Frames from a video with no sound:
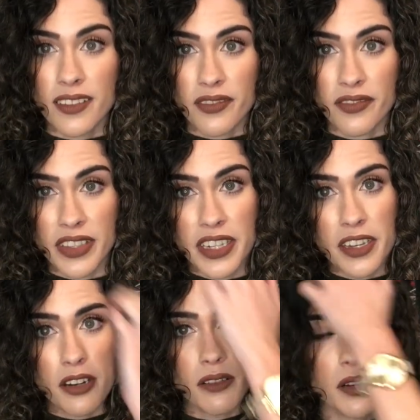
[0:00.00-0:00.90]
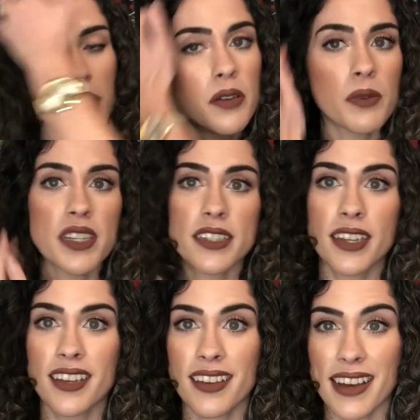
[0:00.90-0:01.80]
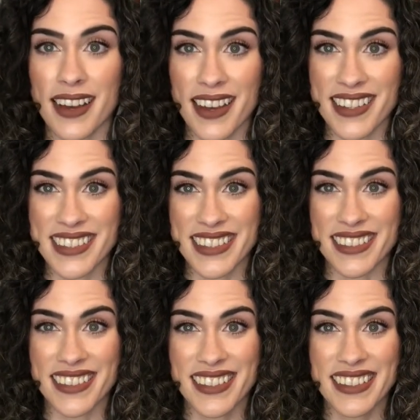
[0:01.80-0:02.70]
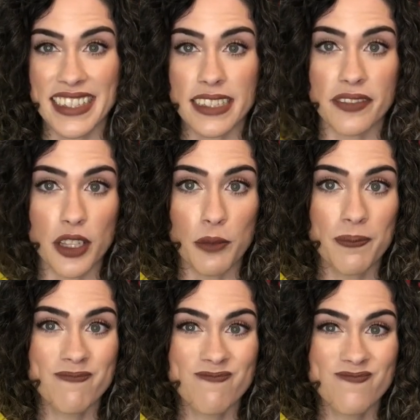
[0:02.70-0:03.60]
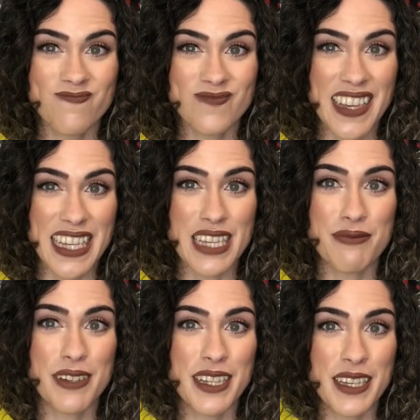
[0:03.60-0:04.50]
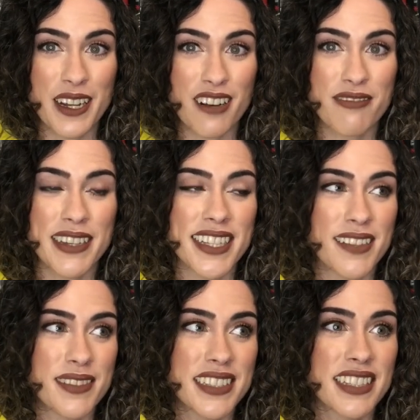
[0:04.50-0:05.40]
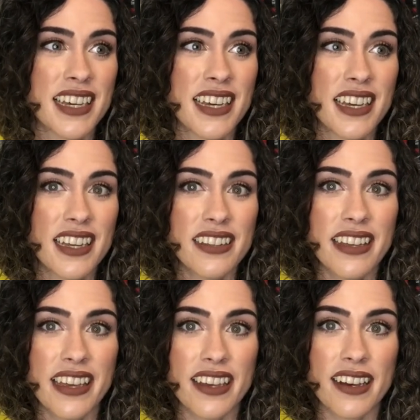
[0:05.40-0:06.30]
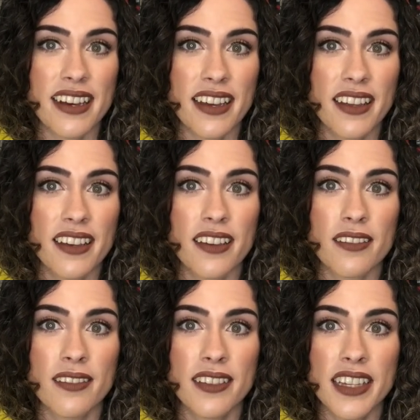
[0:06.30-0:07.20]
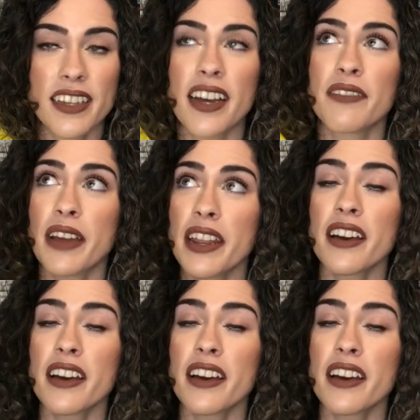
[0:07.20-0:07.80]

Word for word: video, which I still need to film. I keep putting it off because I'm just like, I could only, I read